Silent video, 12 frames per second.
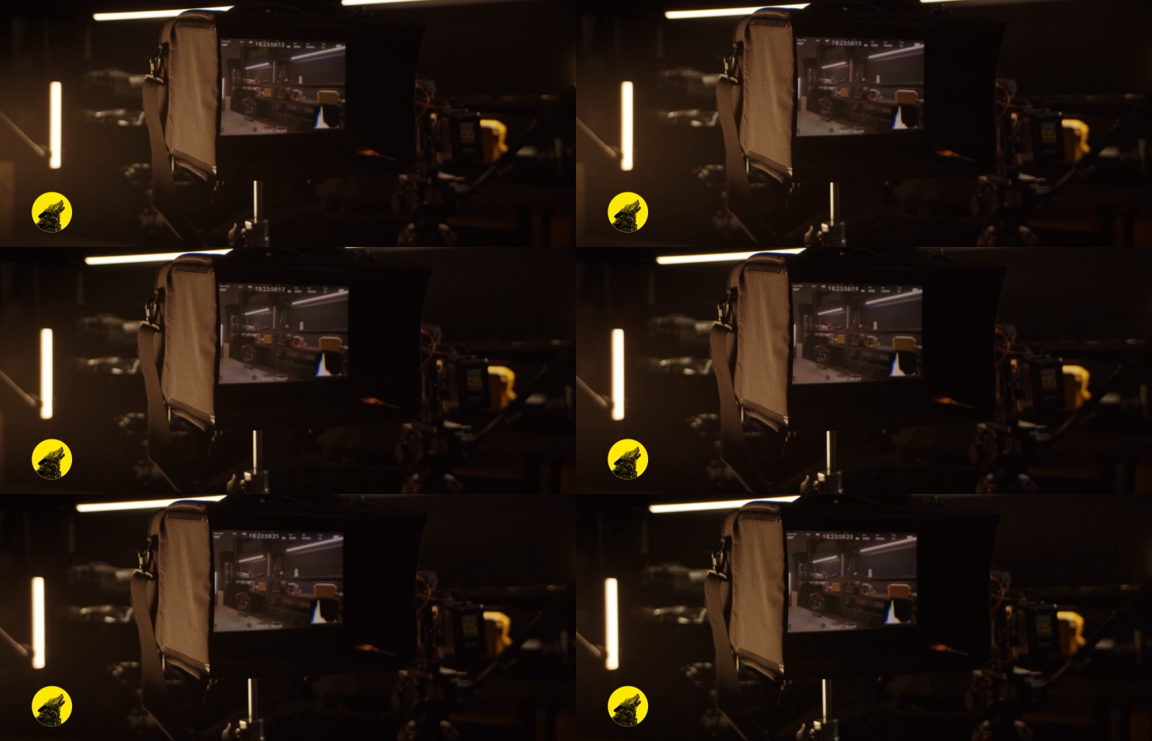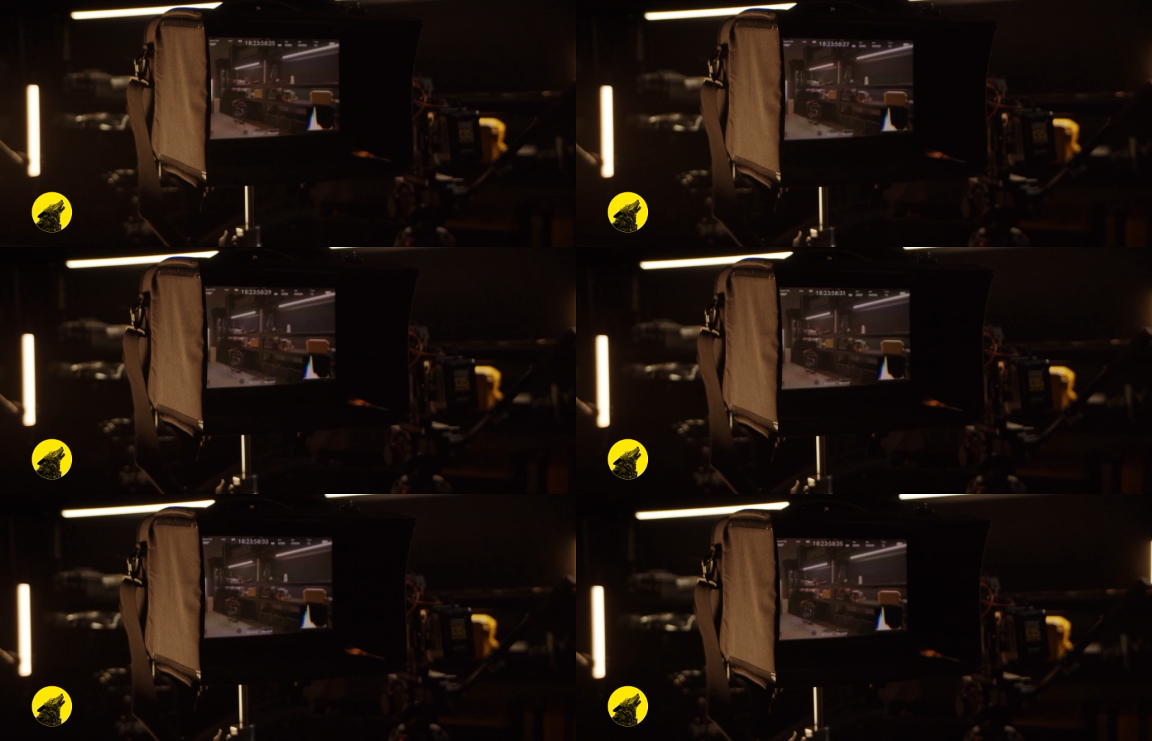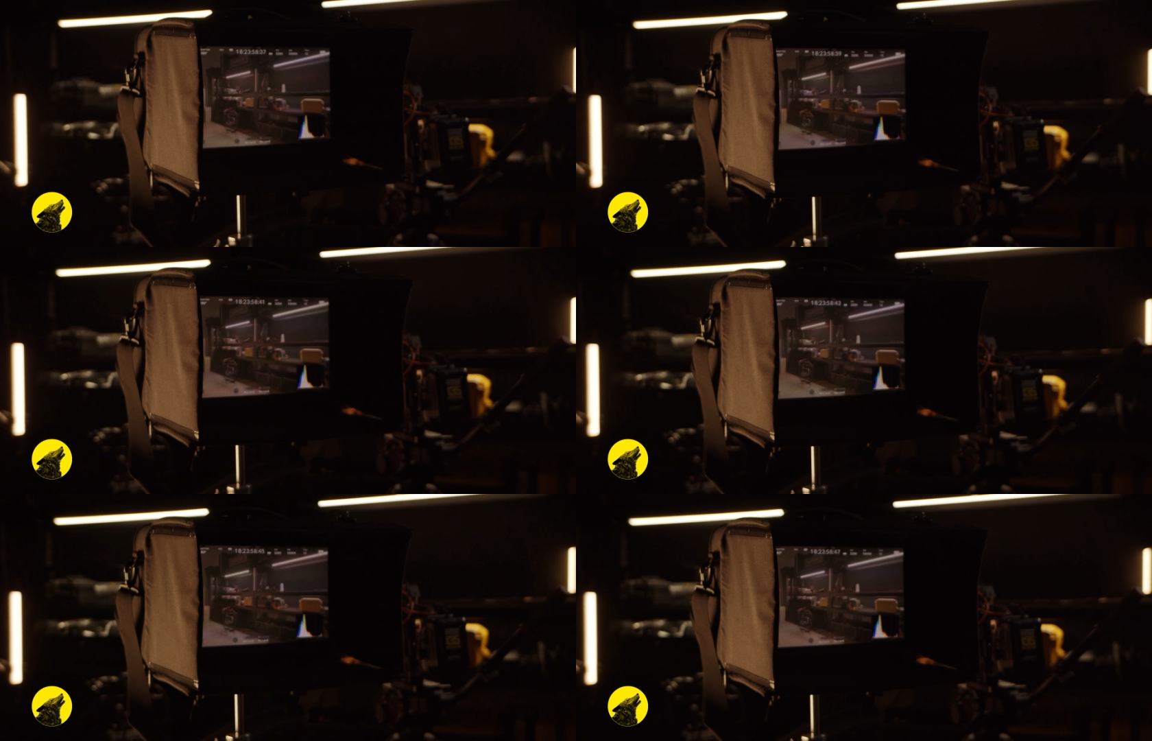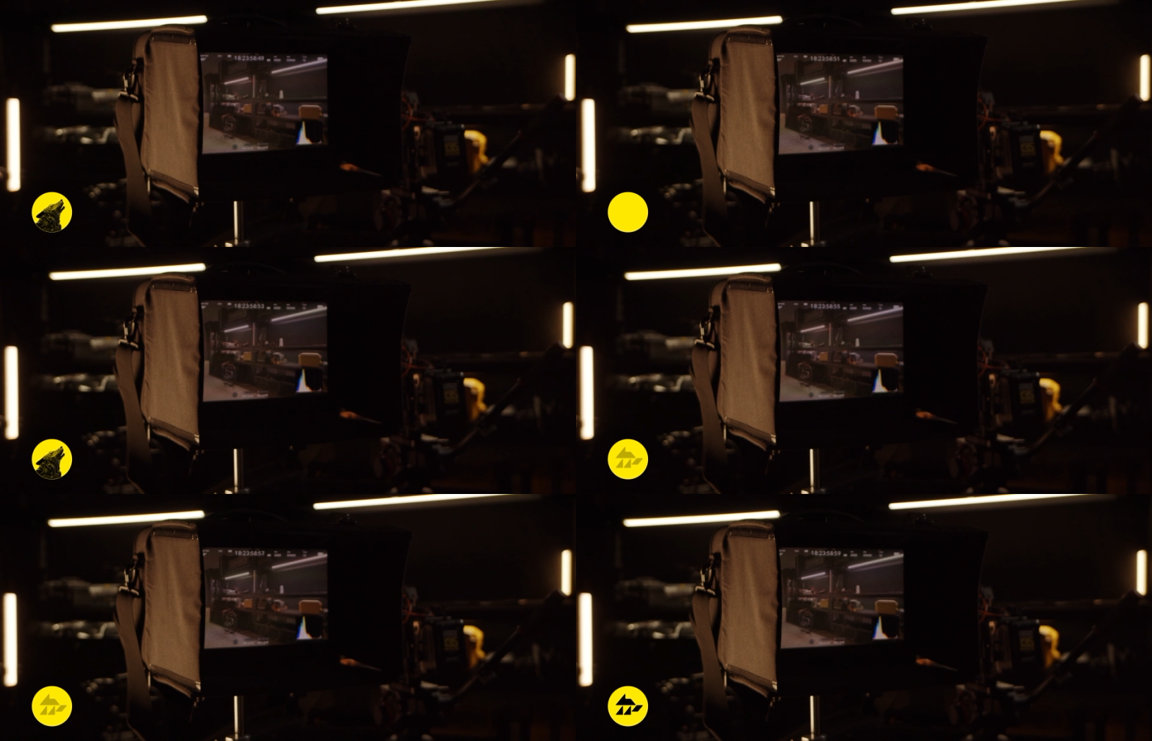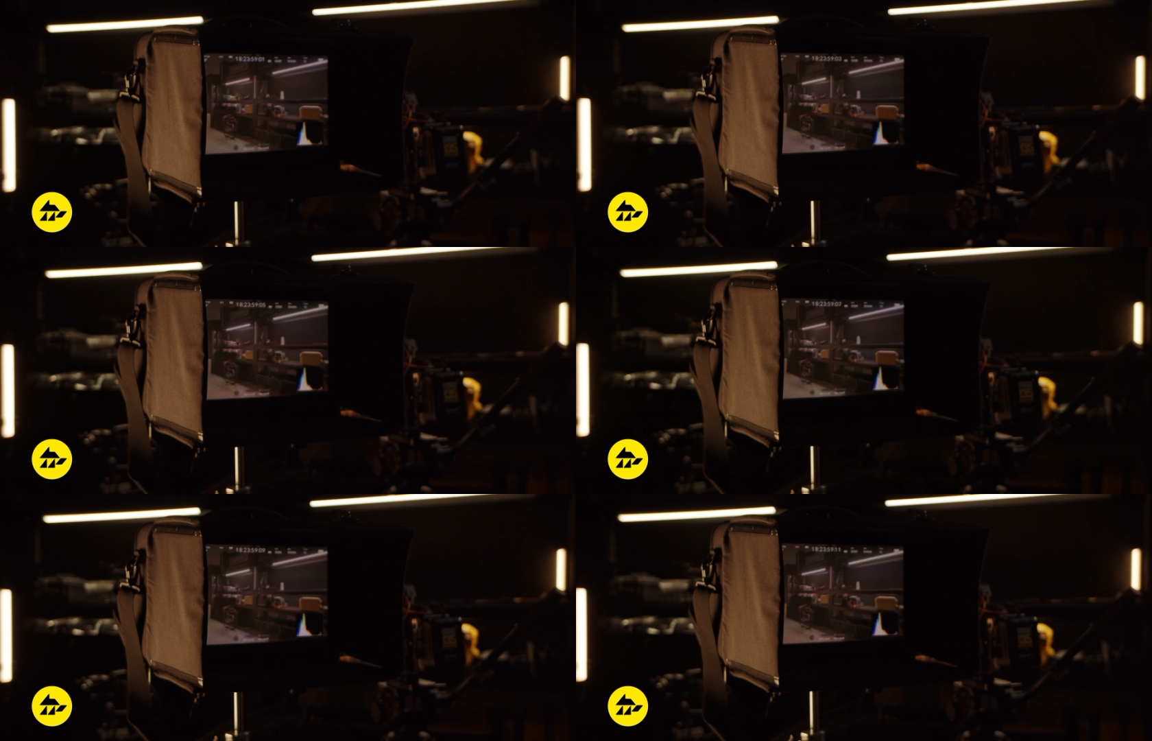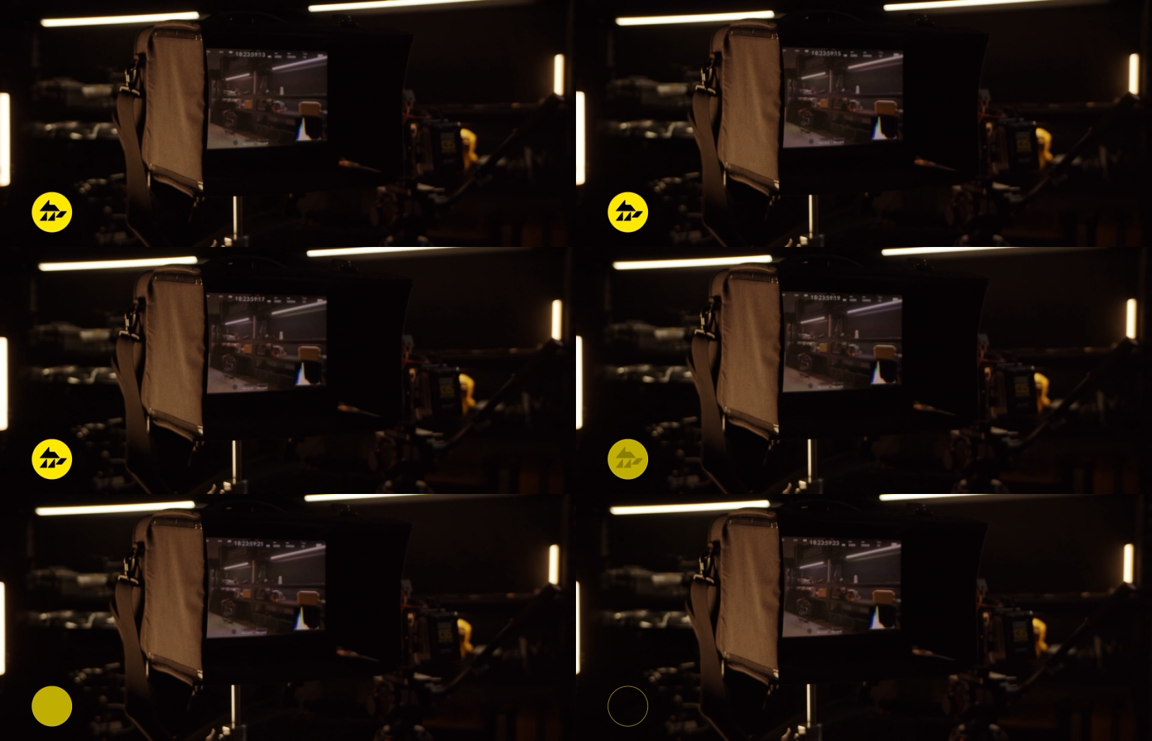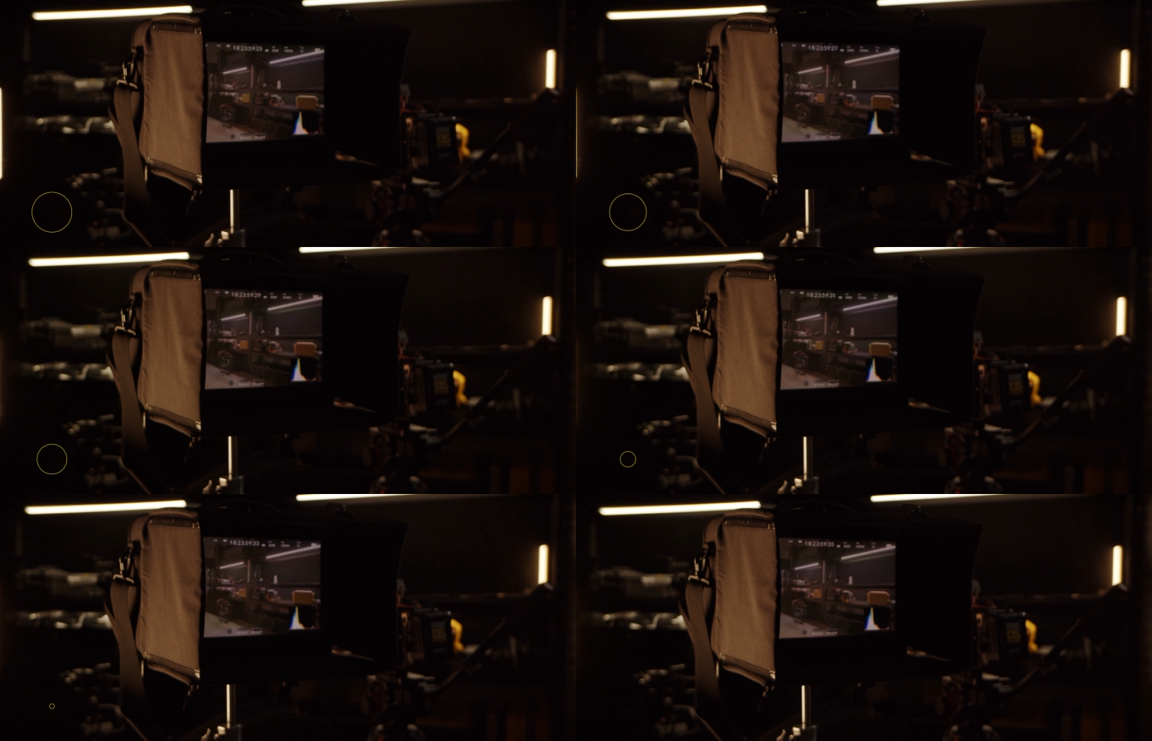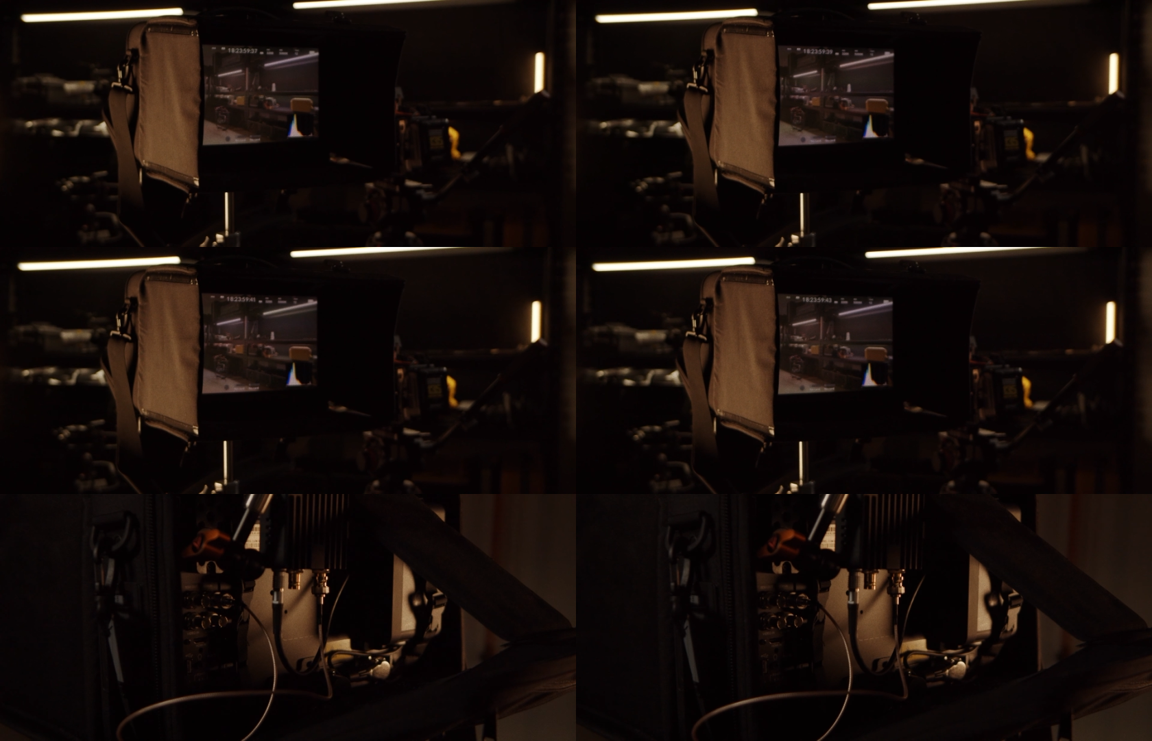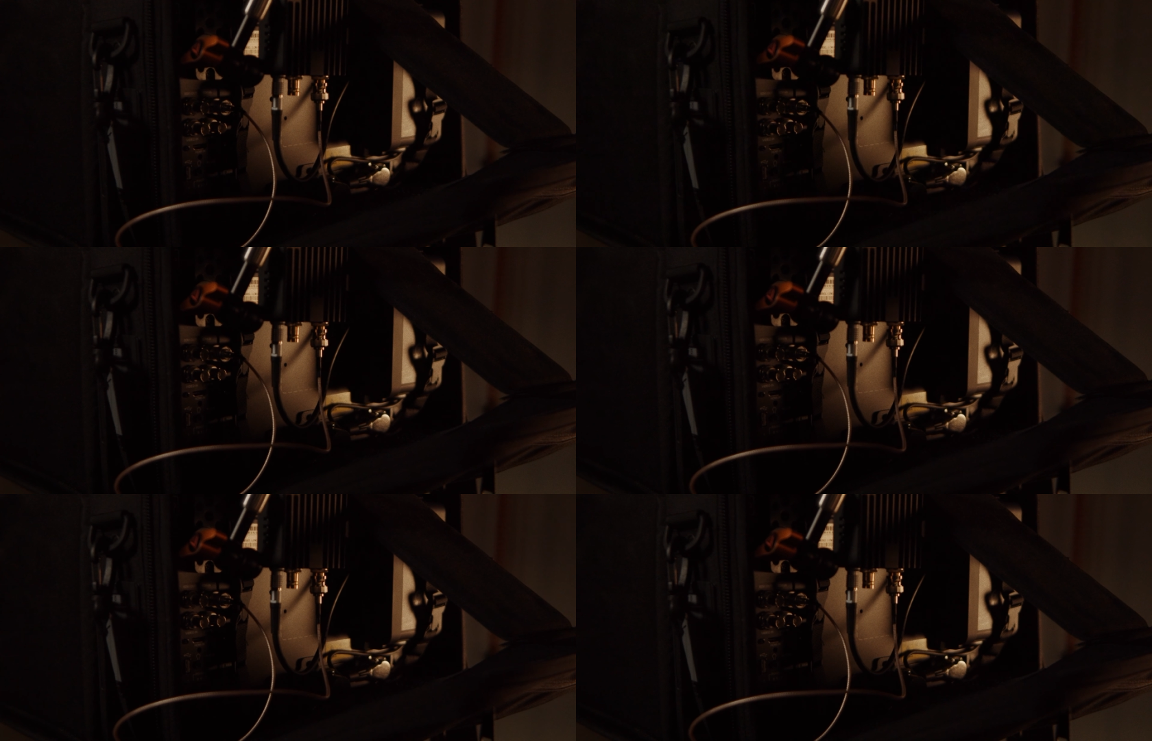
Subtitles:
(no speaker visible)